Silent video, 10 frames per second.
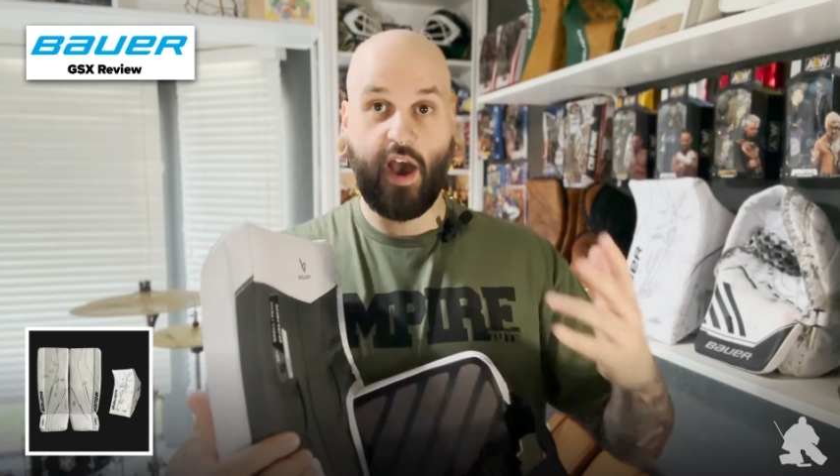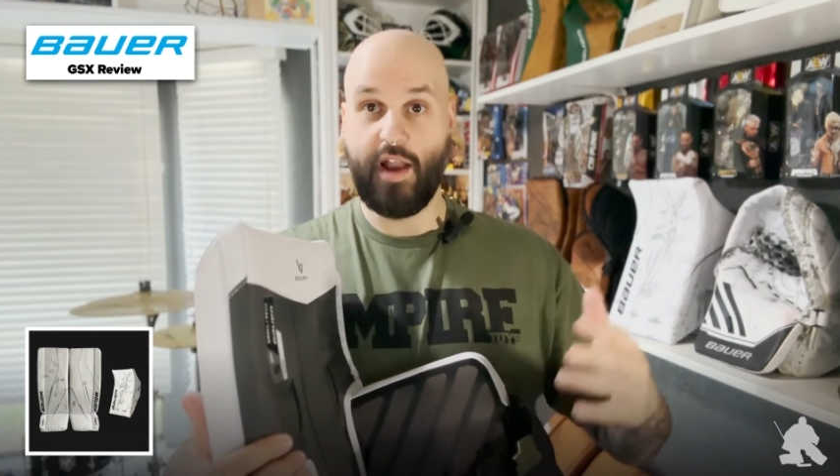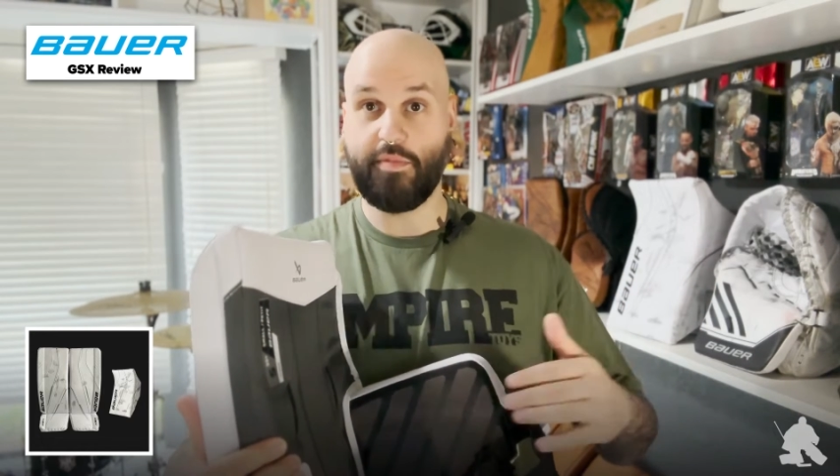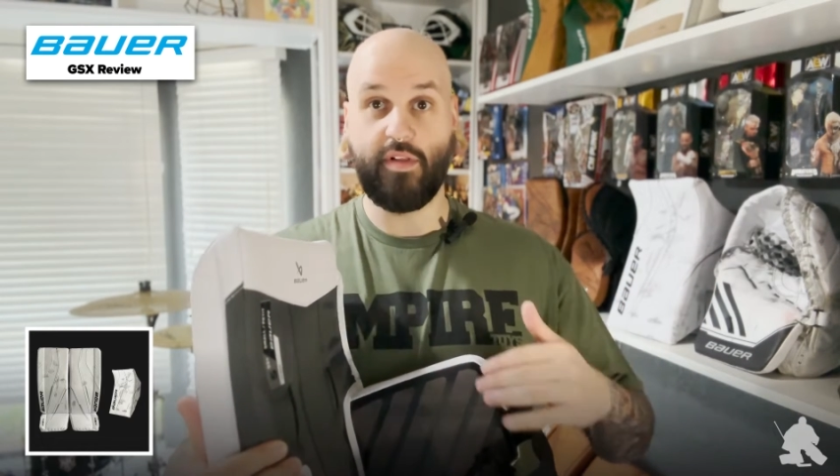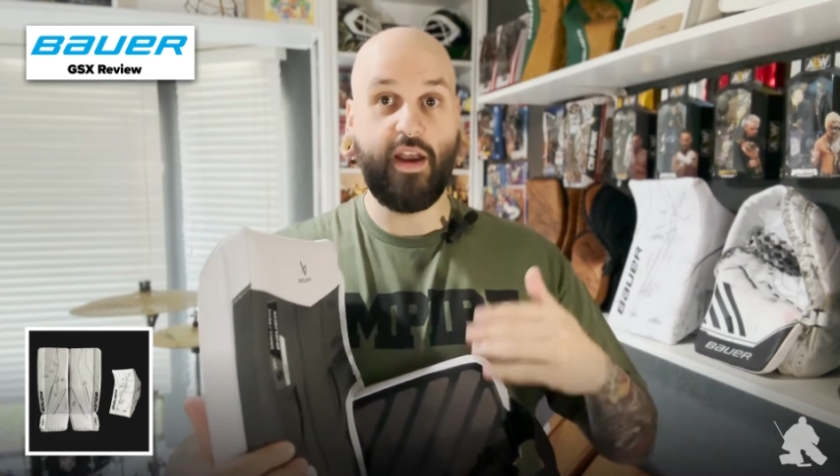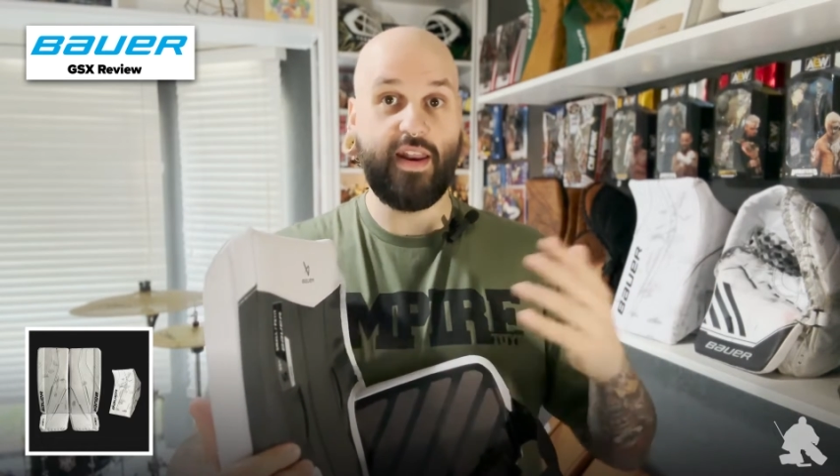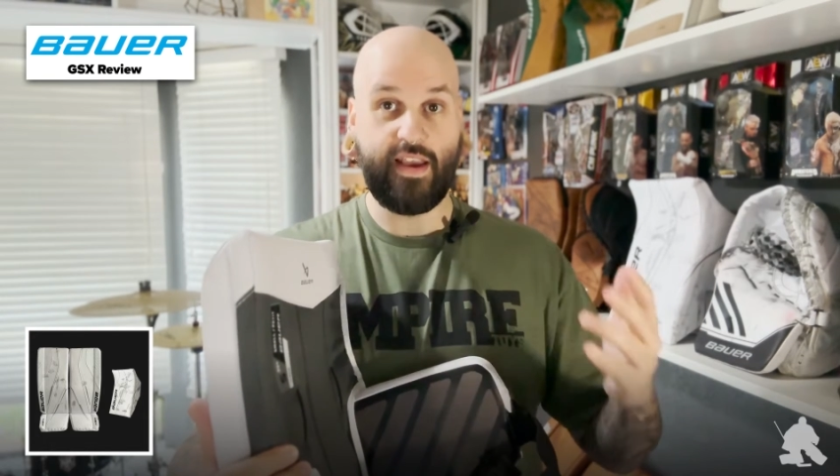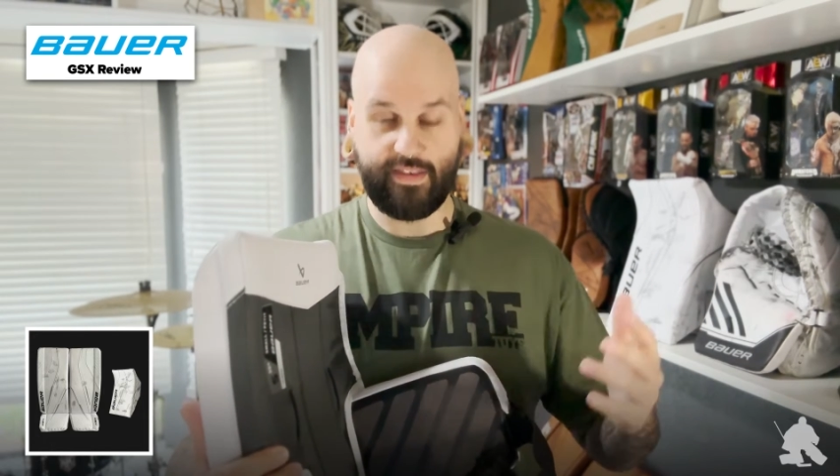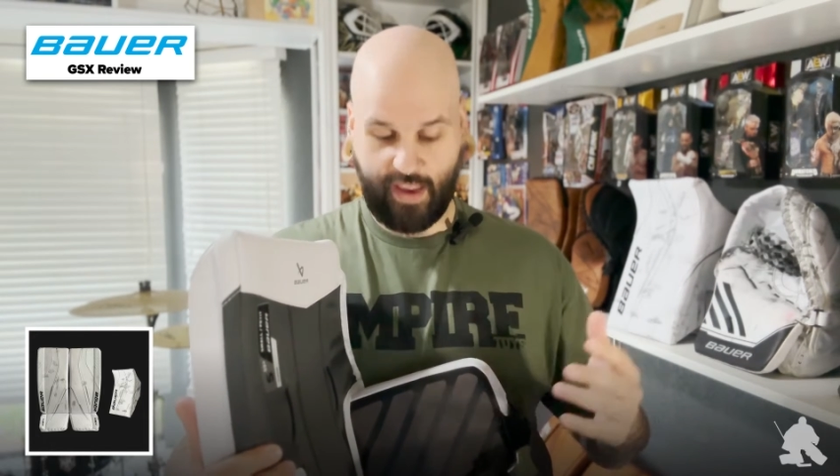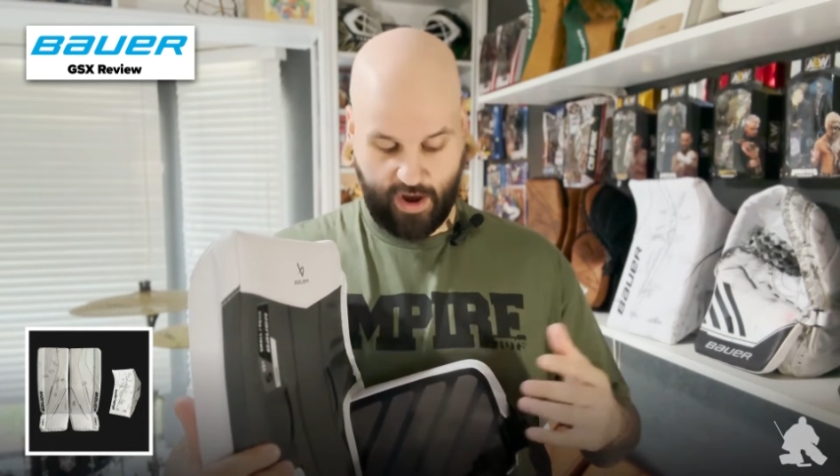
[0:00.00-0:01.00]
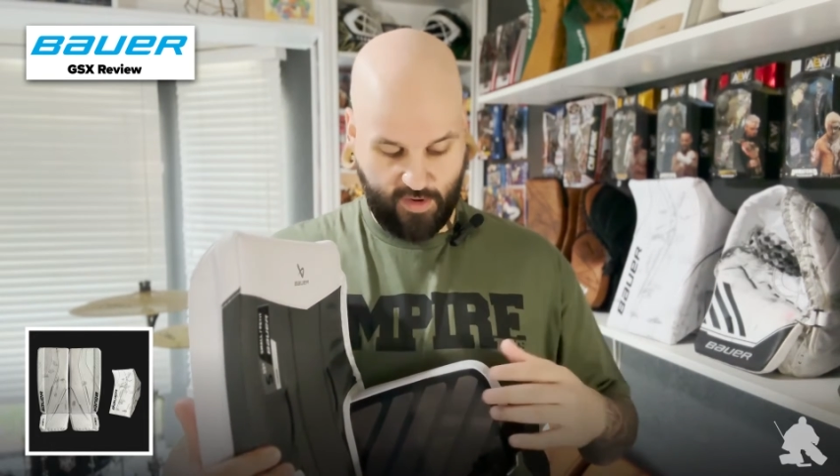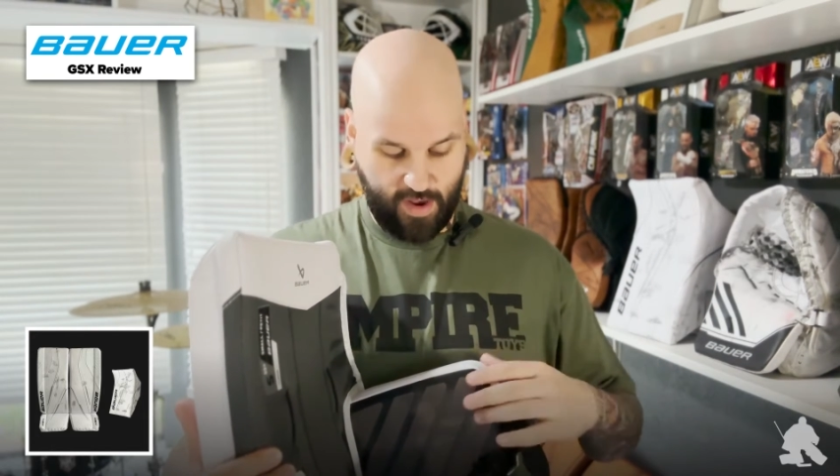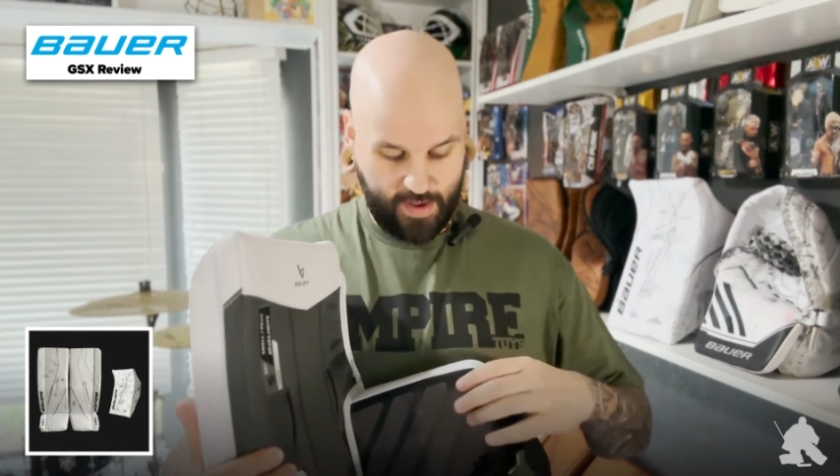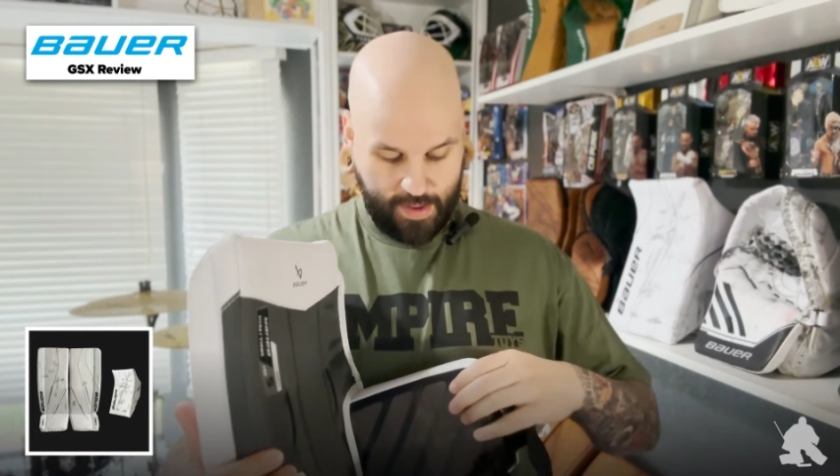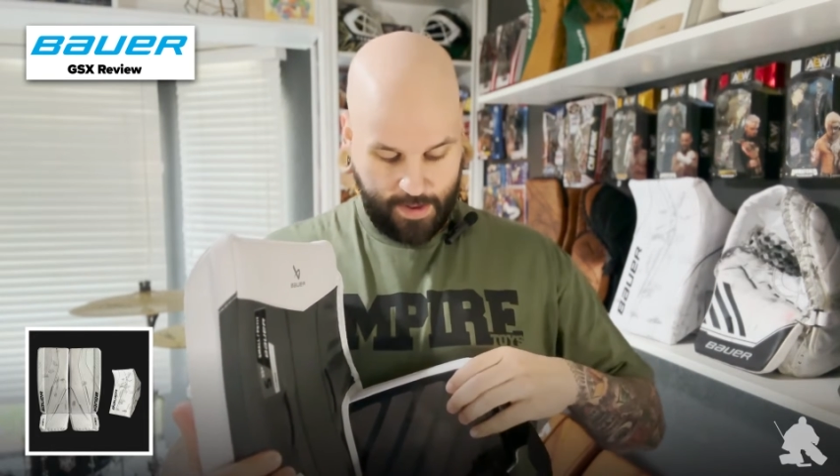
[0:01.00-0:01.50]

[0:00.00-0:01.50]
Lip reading: hyperlight, etc.